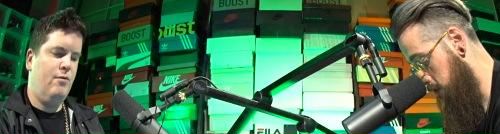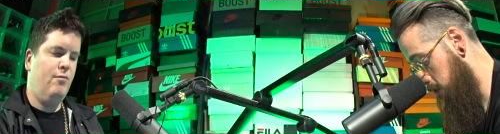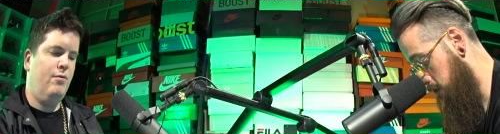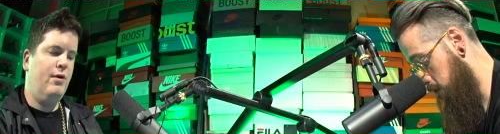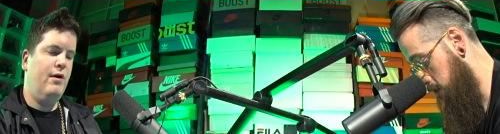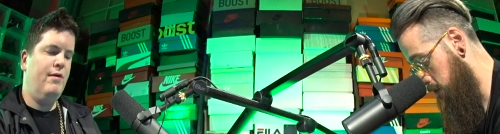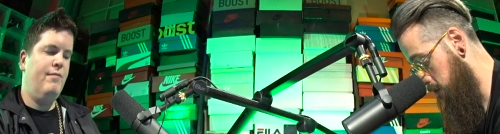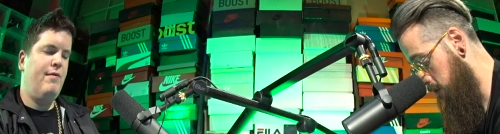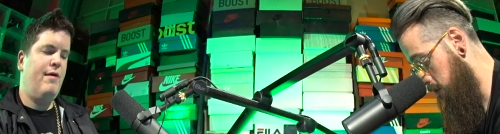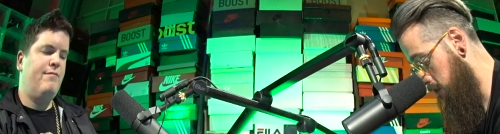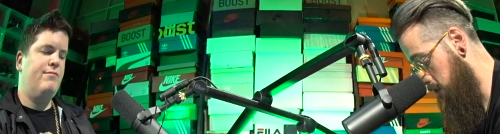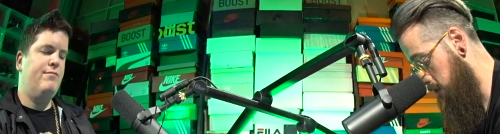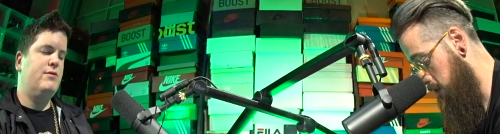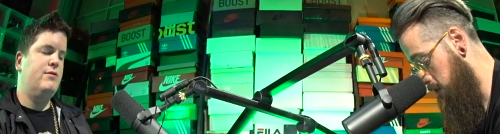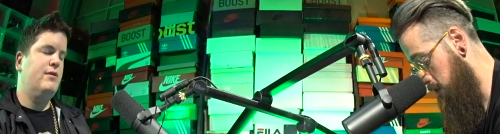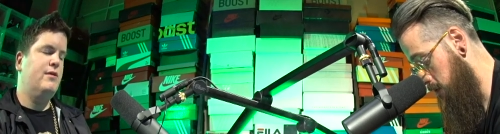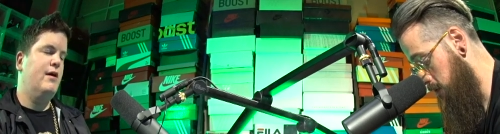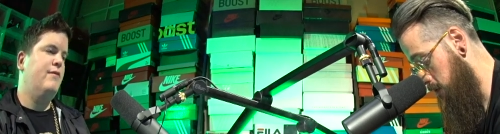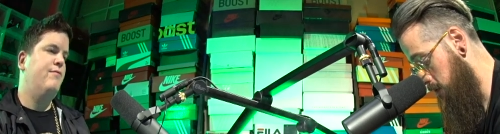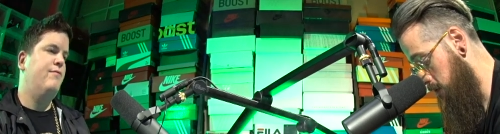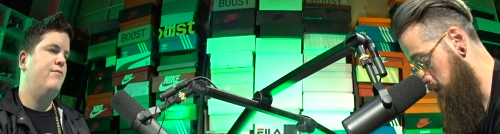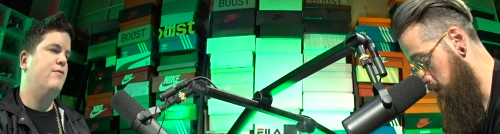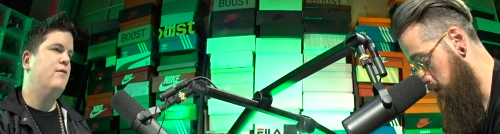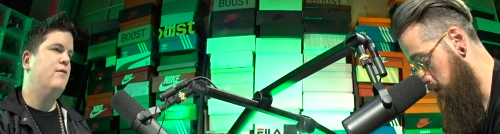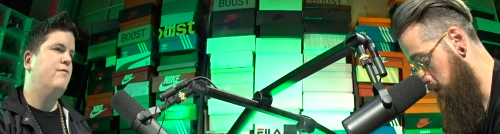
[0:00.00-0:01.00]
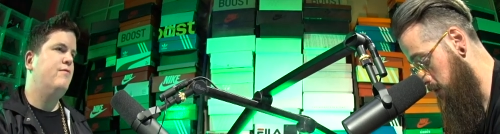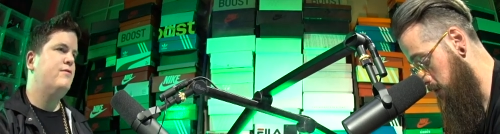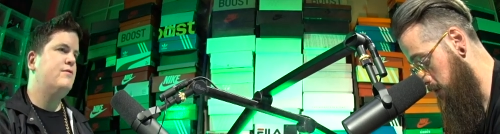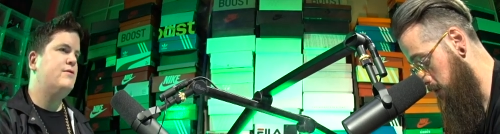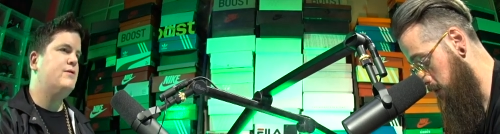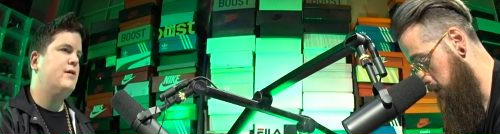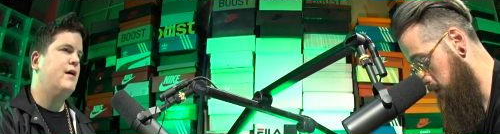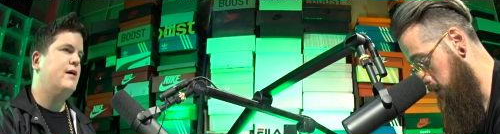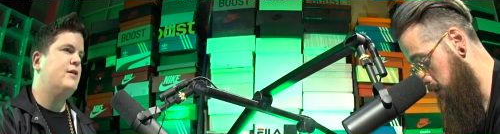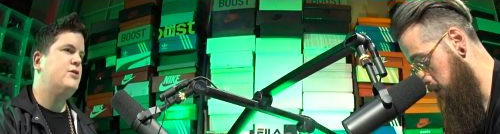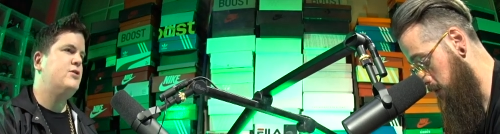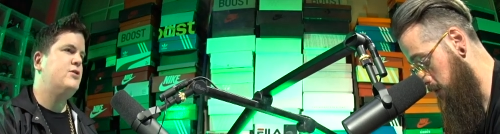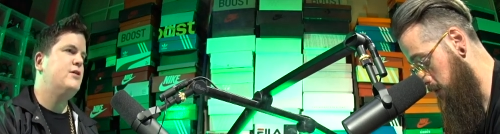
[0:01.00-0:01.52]
Speaker 1: We didn't have a slide for the
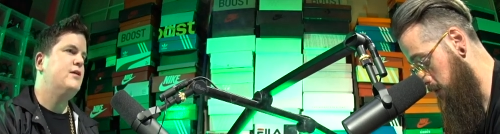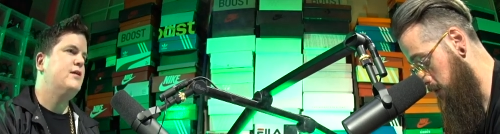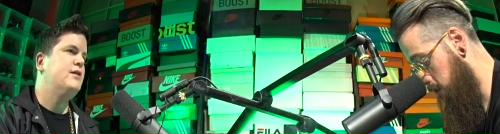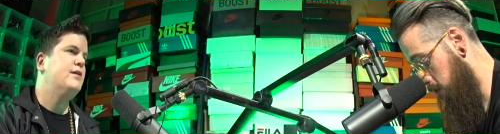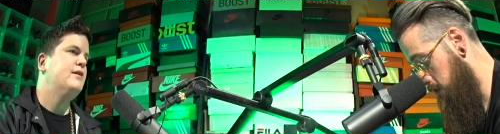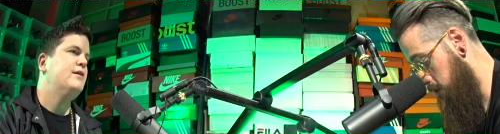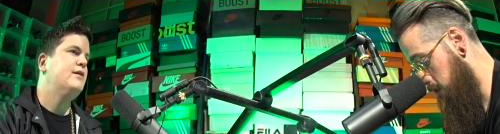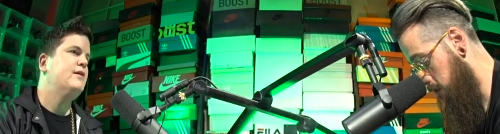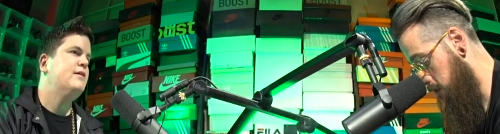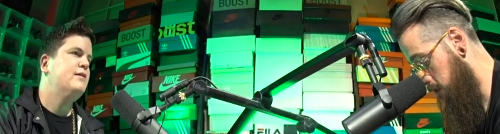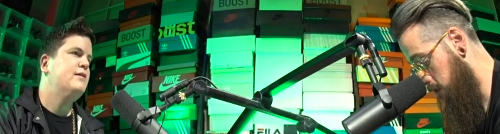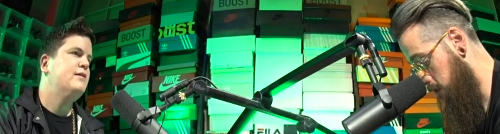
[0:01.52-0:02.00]
Versace.